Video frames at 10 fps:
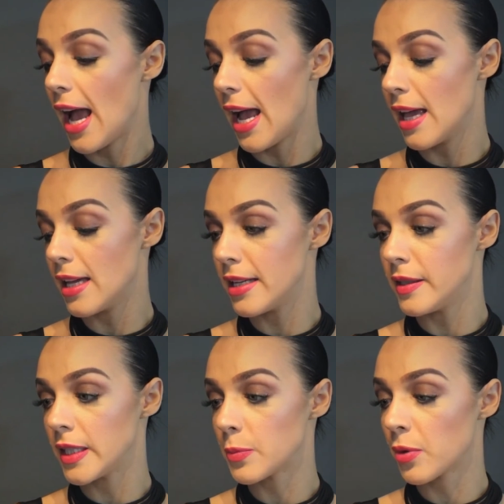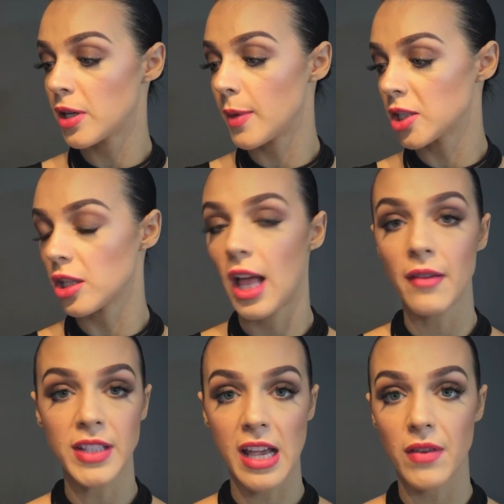and it's pretty much a
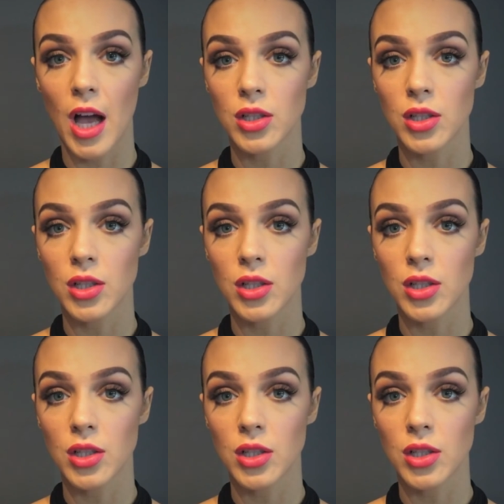lifesaver.